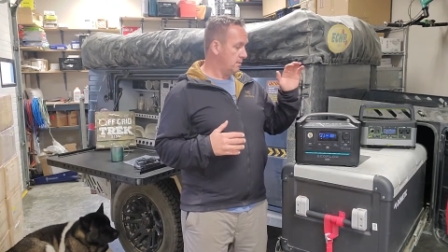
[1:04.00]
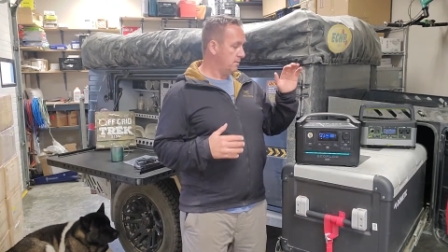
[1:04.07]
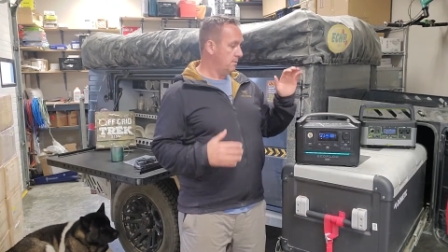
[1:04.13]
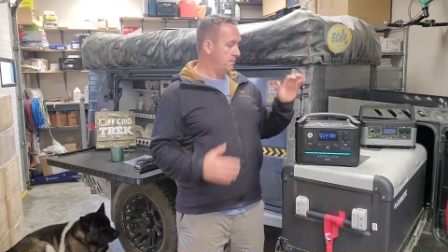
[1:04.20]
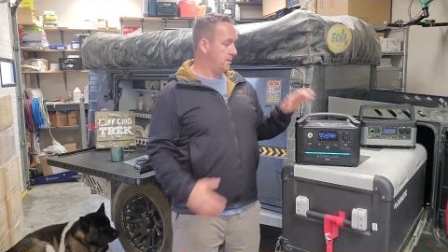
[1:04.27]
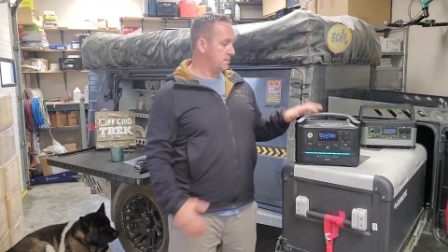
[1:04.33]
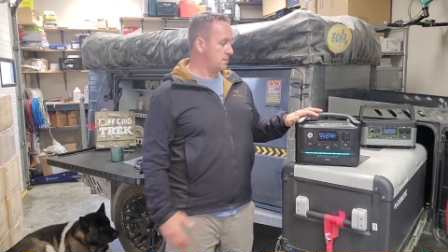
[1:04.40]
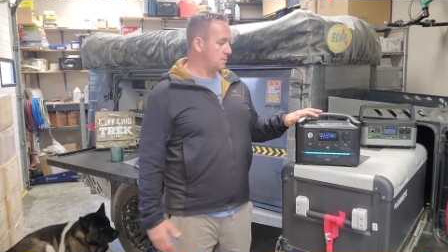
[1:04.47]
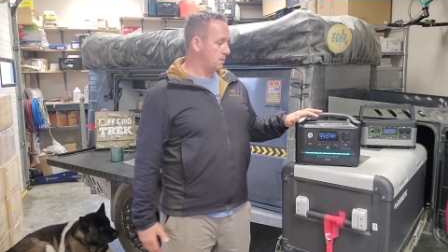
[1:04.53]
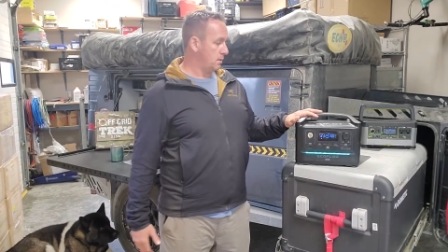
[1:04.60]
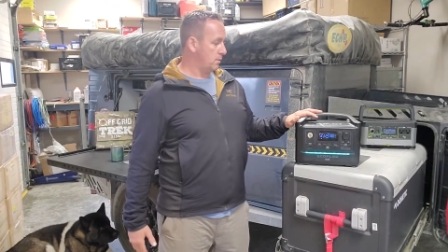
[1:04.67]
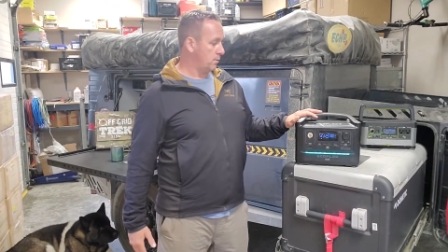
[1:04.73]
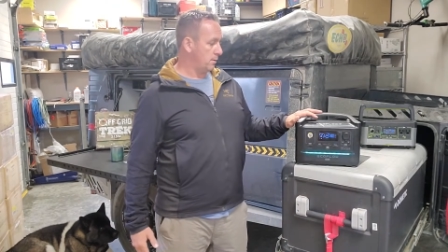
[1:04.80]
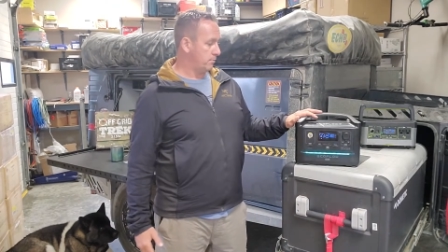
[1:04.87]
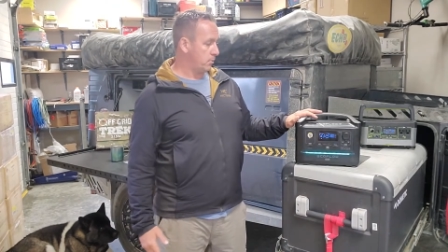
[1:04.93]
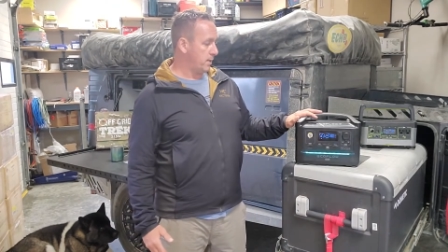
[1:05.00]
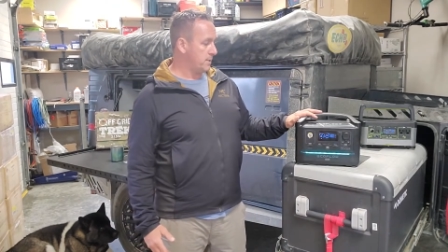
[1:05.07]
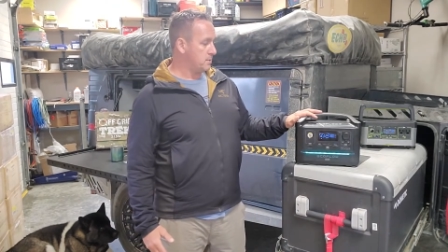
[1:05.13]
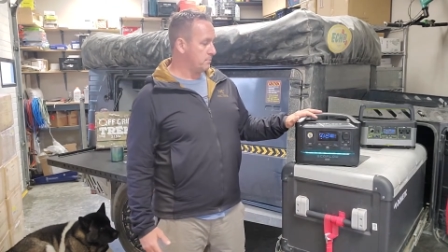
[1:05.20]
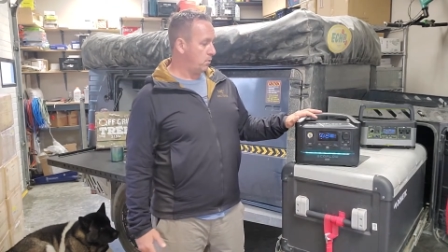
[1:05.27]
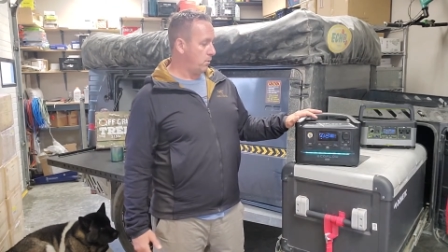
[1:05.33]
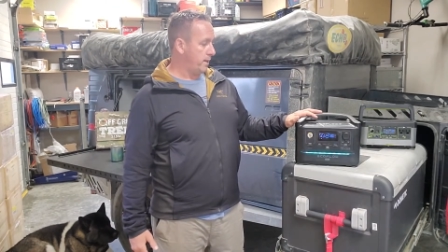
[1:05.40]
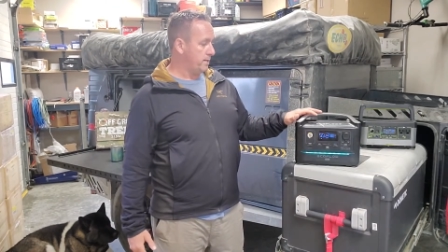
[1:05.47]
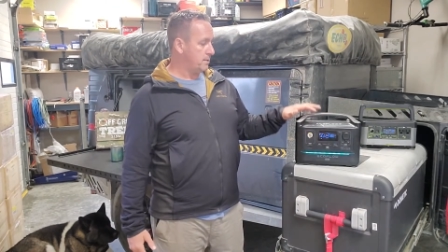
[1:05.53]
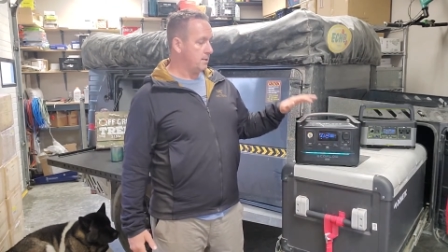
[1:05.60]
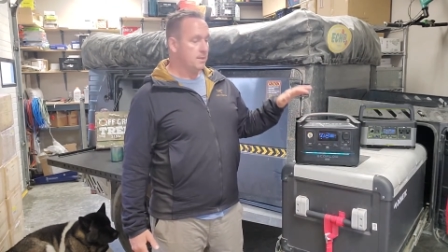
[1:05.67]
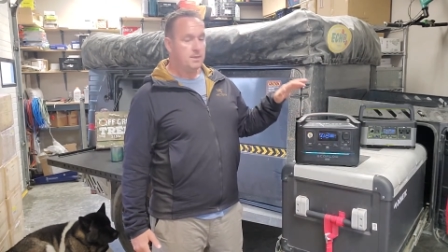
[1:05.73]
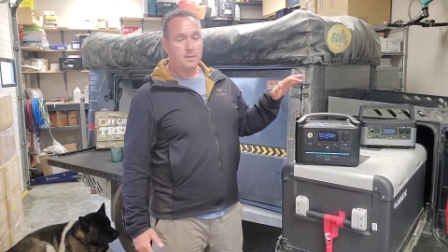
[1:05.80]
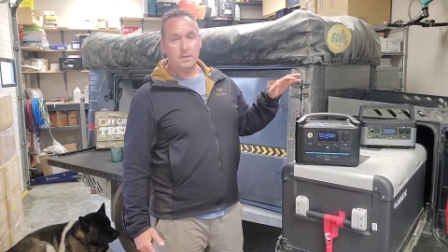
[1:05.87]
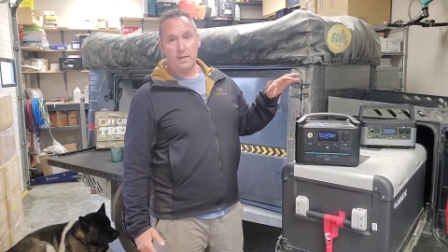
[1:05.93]
this is a lower price point
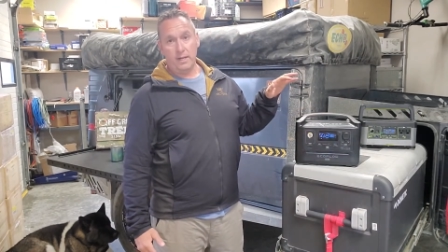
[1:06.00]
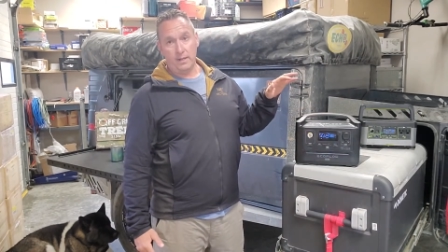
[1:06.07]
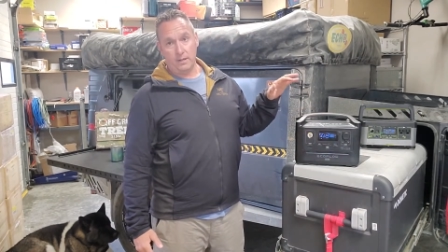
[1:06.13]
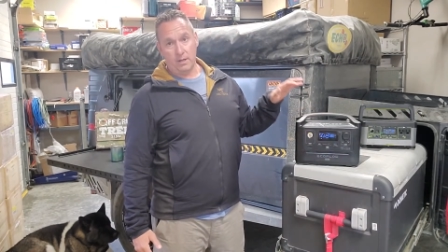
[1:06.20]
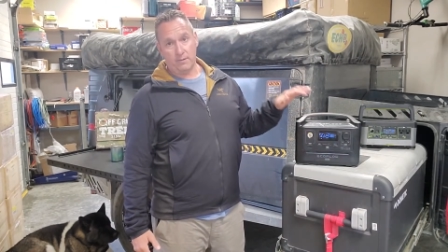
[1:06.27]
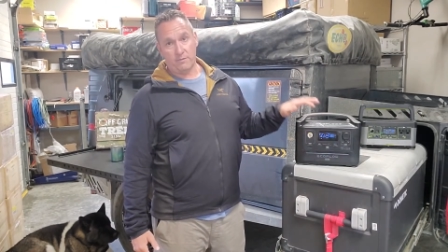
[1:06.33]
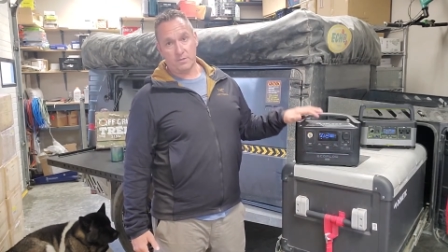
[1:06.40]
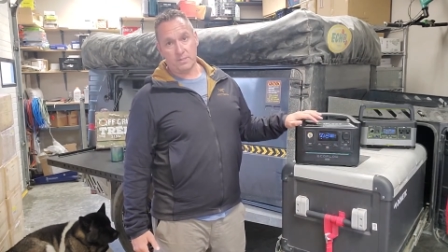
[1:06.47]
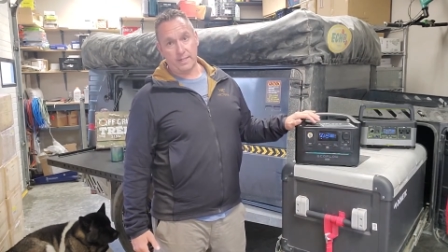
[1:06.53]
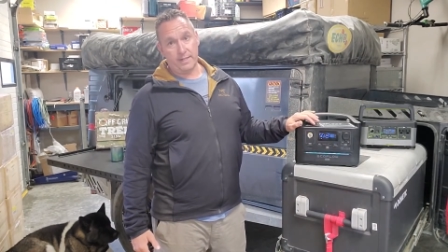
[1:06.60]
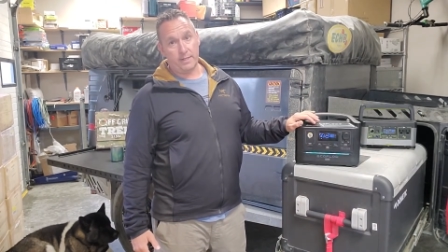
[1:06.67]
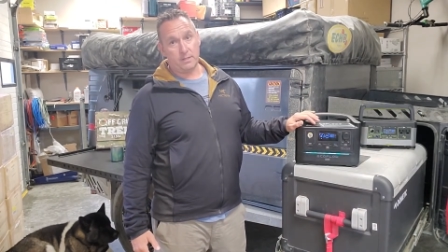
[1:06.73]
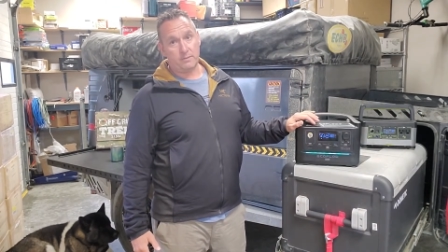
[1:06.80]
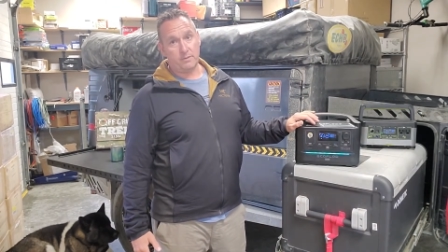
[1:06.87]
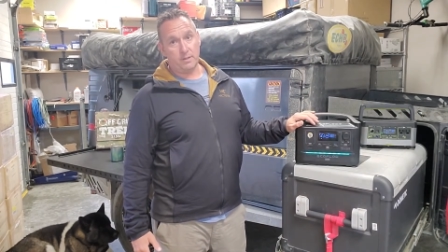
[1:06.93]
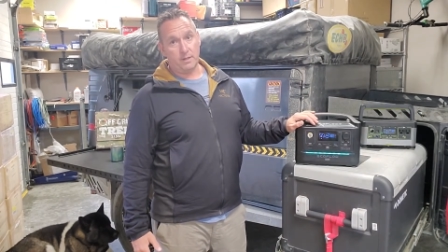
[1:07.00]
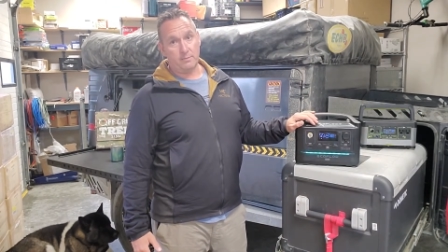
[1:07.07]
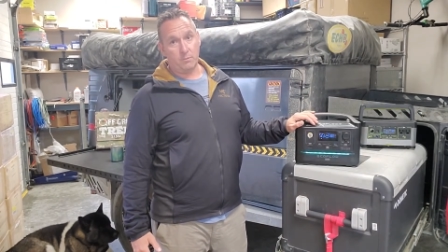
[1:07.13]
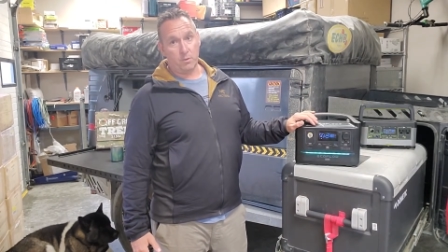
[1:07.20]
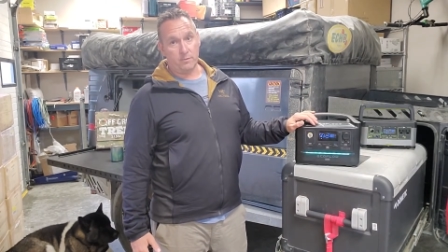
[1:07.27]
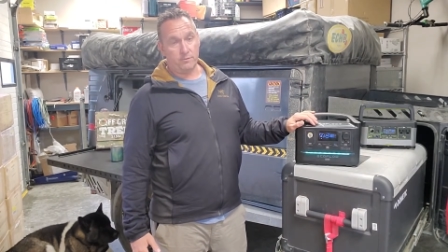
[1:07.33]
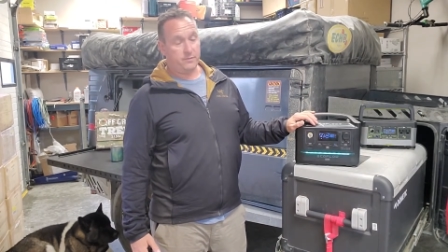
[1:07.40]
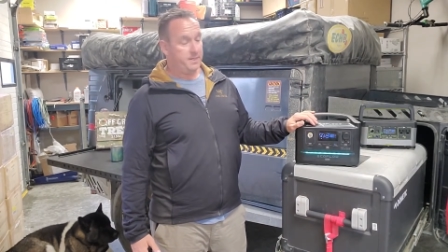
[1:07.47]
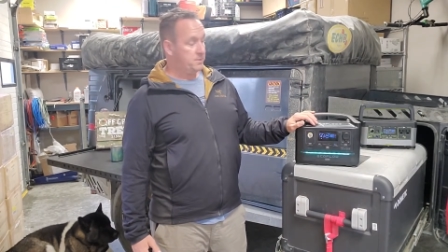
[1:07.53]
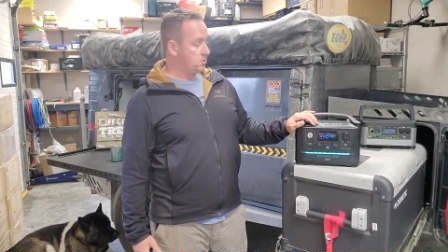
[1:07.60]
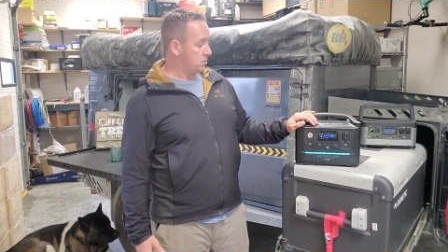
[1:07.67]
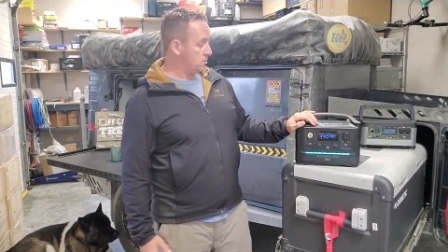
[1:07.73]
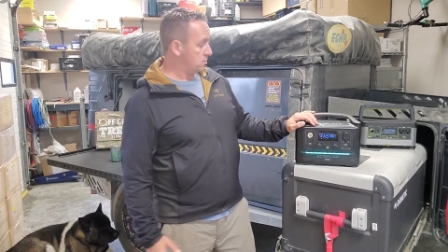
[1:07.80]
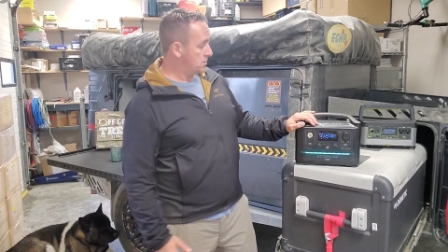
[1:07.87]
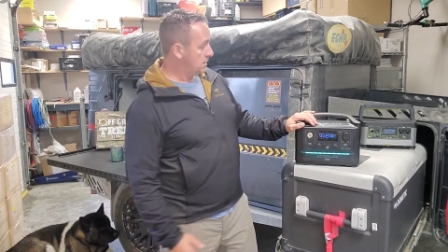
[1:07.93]
and offers a heck of a lot more
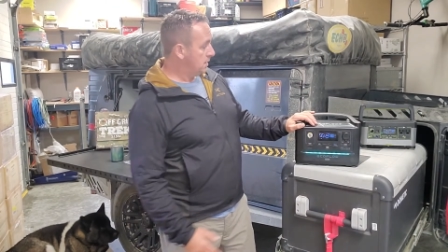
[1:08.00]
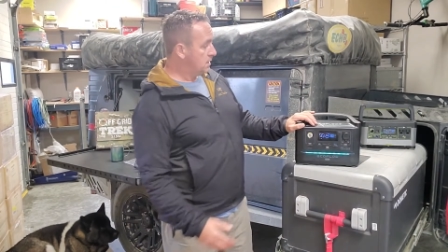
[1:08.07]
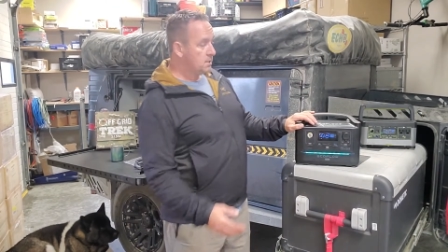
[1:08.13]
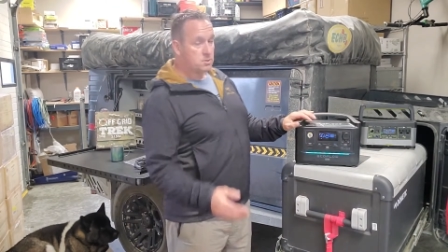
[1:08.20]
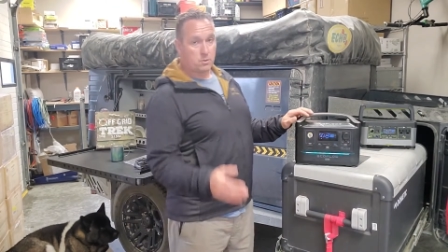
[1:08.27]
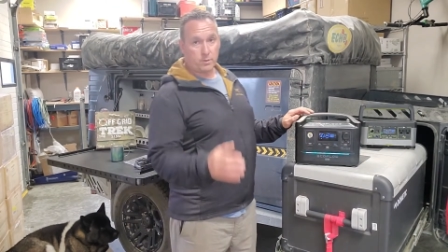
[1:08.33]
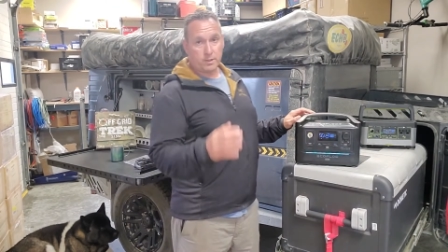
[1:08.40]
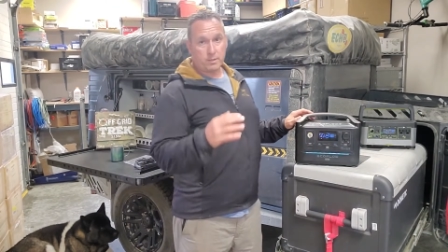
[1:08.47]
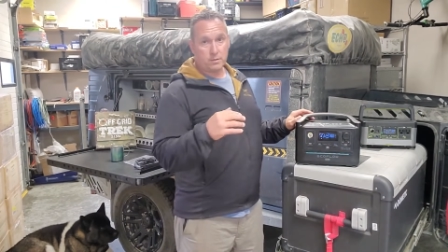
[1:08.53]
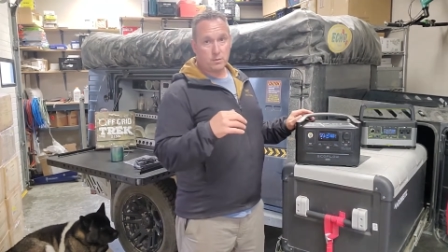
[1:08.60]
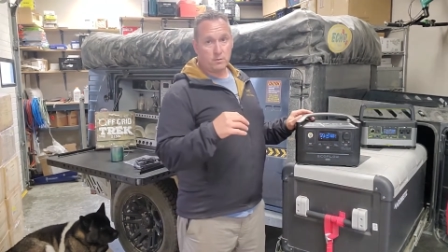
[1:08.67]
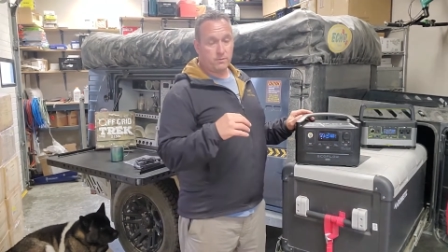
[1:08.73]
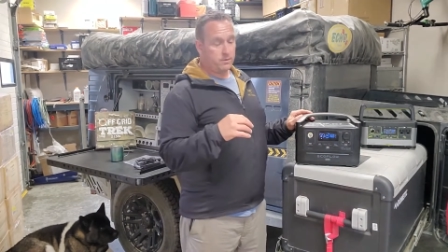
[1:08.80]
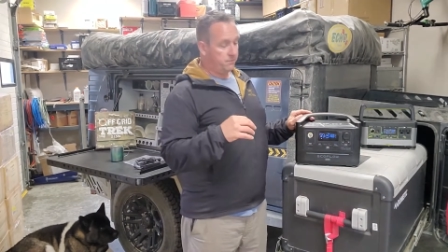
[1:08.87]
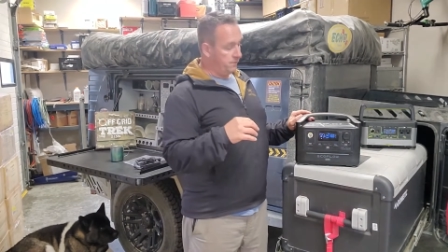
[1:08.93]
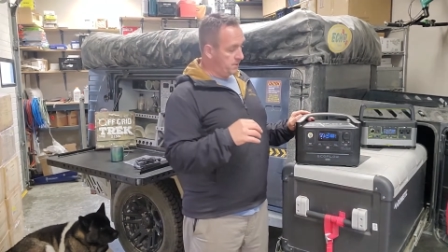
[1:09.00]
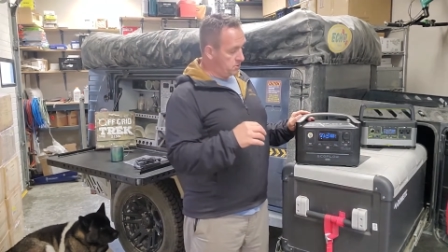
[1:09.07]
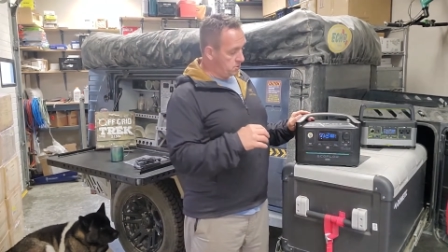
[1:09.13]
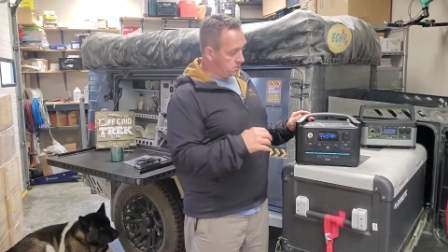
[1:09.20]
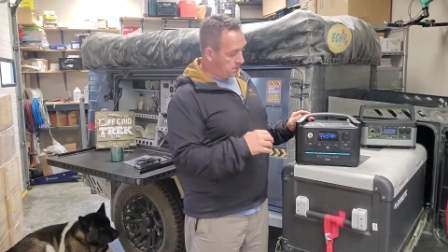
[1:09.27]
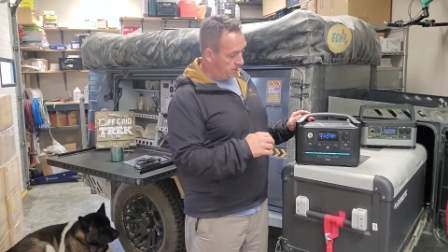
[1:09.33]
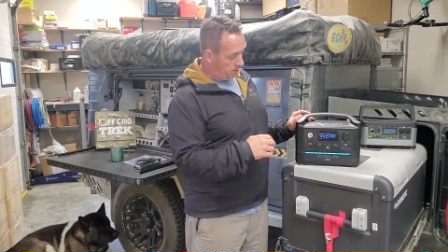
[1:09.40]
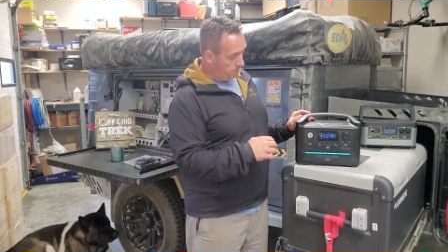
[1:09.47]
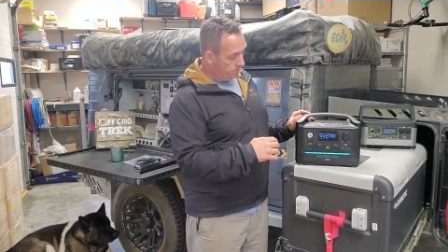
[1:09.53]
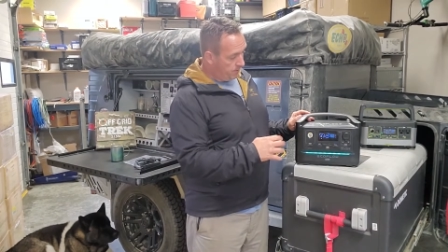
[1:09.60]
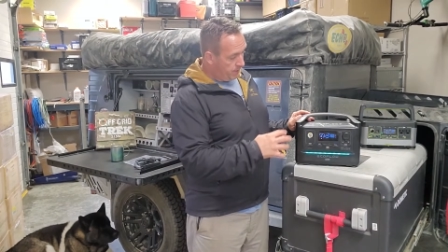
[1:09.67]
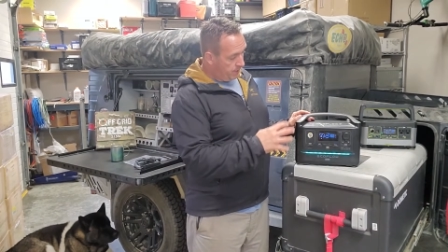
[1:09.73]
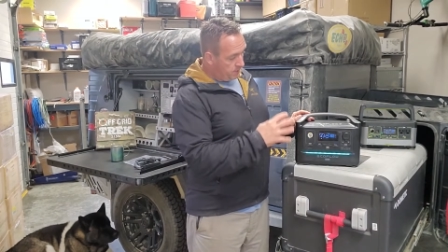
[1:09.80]
features. So we're gonna go over the features here.